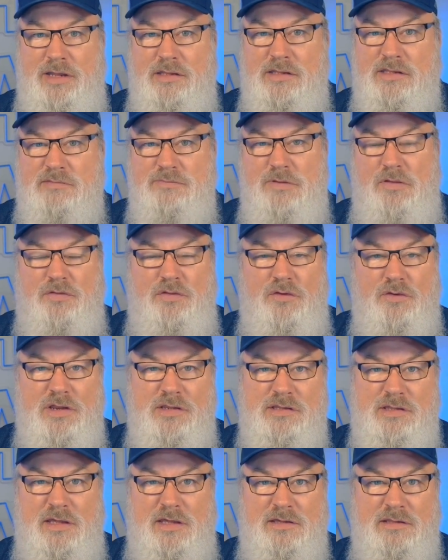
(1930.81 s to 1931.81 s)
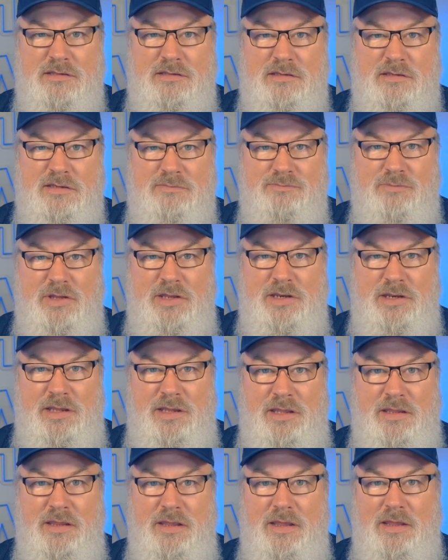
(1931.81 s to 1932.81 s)
I can spend 30 seconds explaining
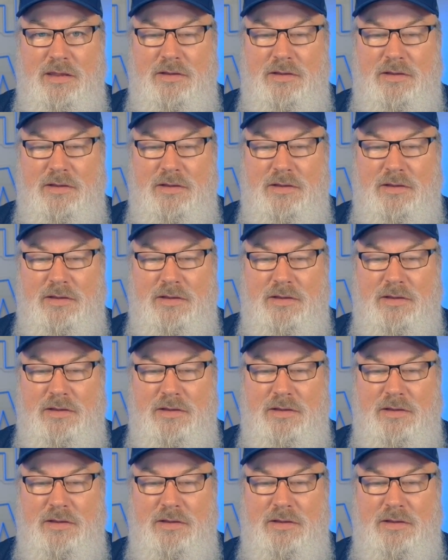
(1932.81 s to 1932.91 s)
it.